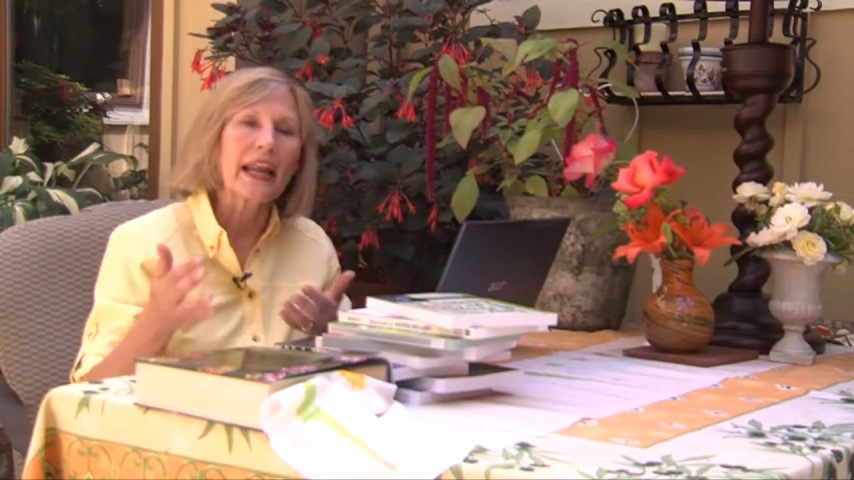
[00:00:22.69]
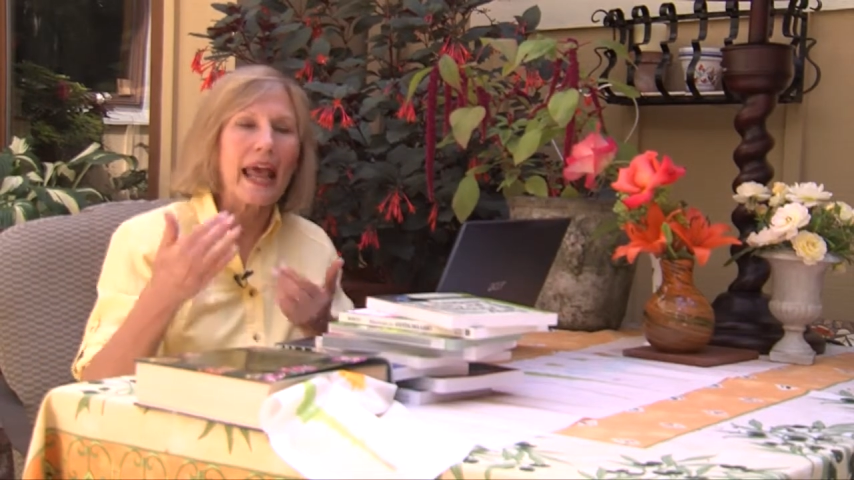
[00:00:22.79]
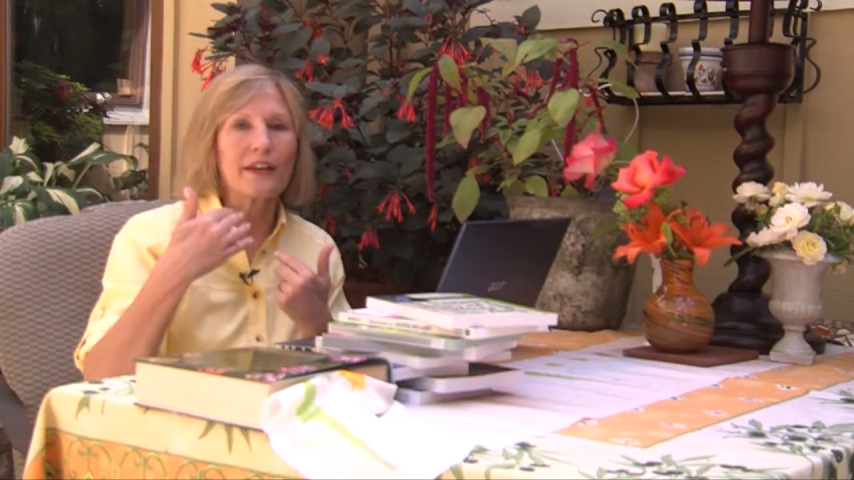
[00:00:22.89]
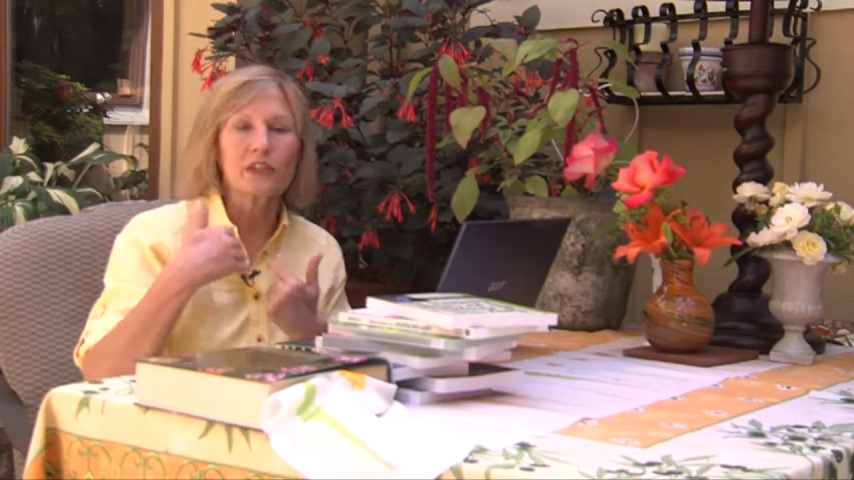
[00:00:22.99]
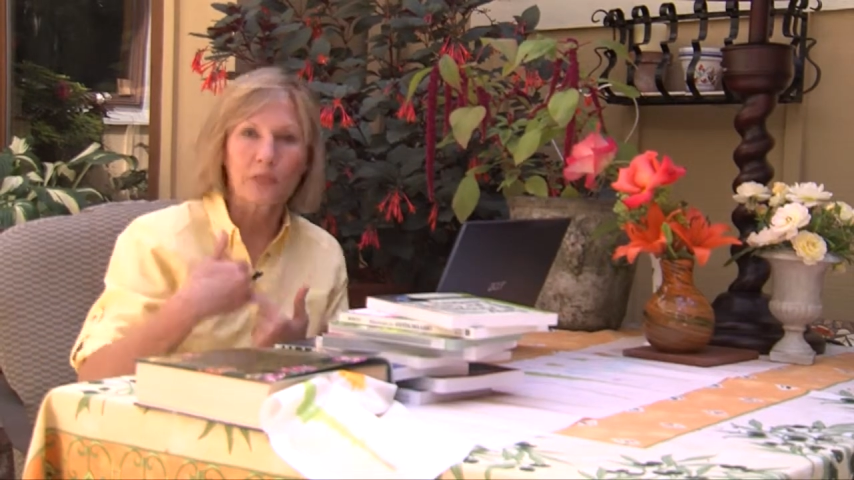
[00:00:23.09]
and
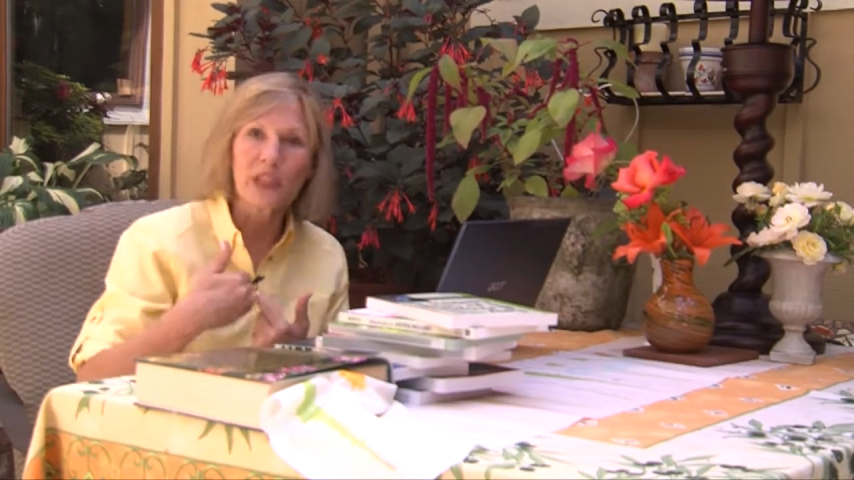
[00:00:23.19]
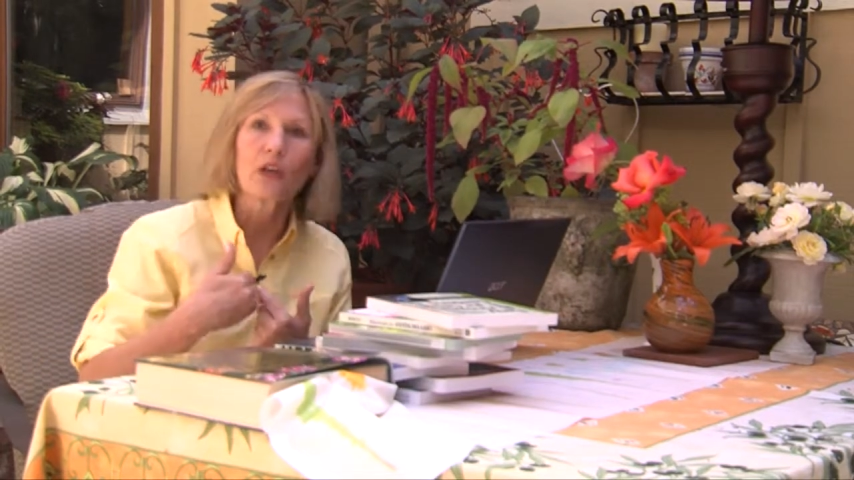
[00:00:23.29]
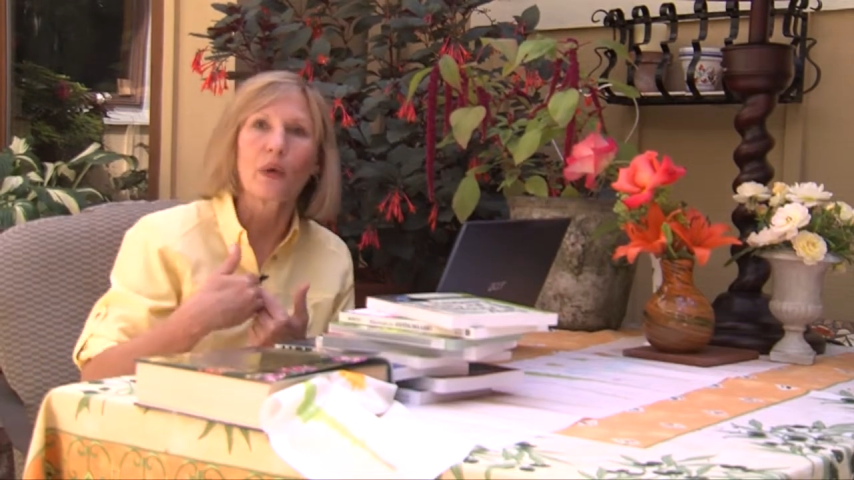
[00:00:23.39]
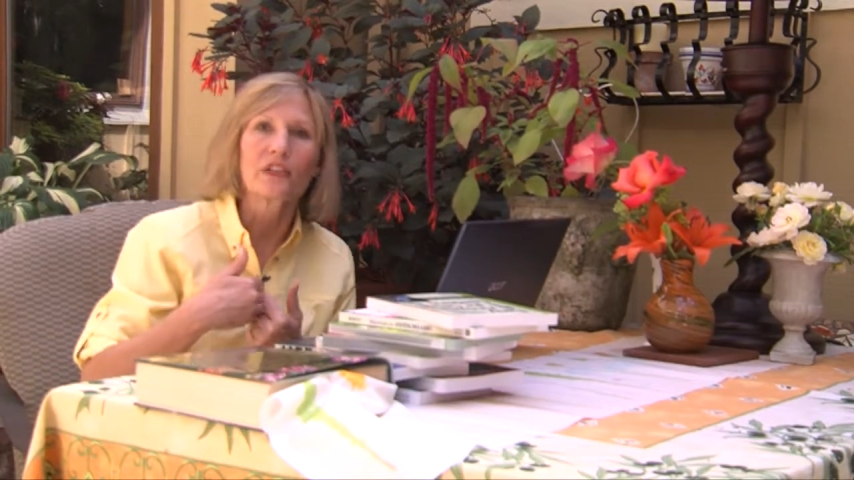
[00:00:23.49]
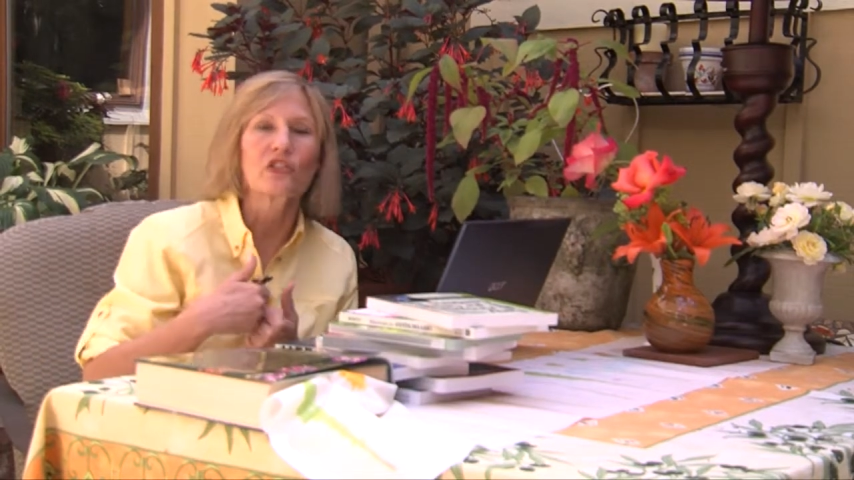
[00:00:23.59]
ask me
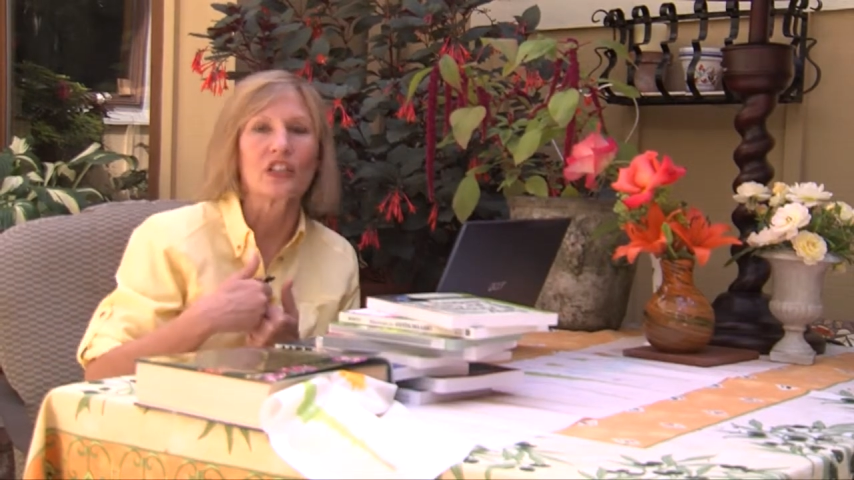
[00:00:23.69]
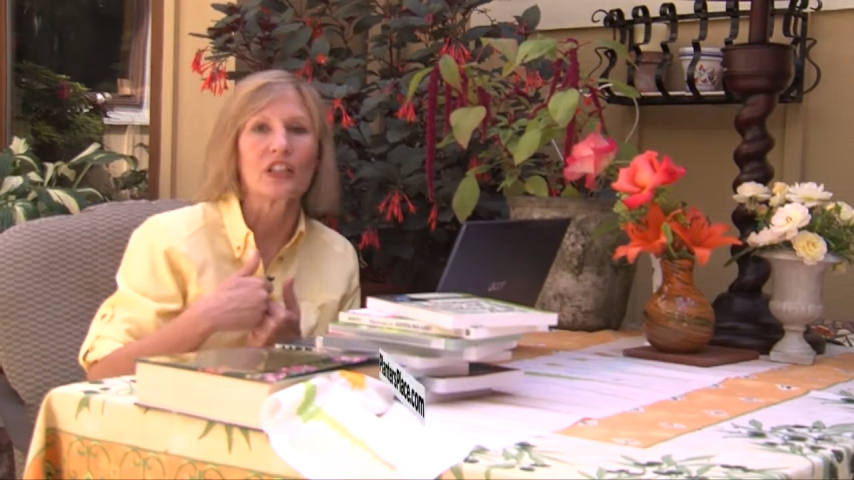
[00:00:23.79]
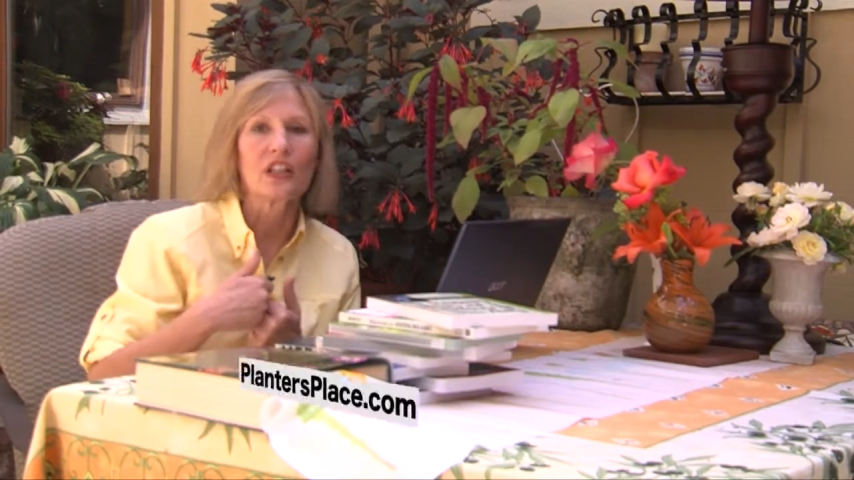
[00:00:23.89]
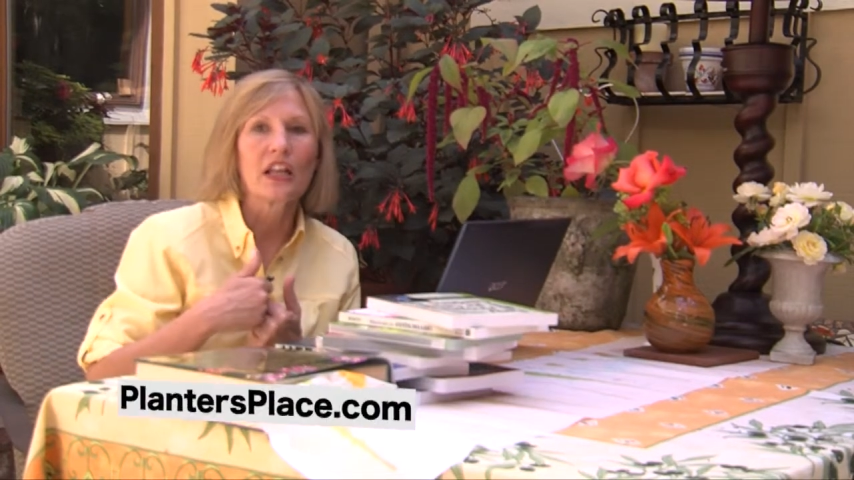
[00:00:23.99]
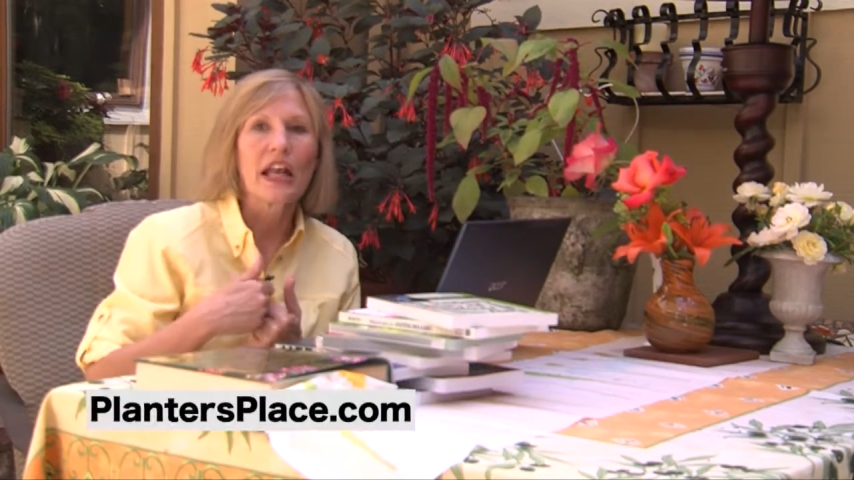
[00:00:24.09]
a question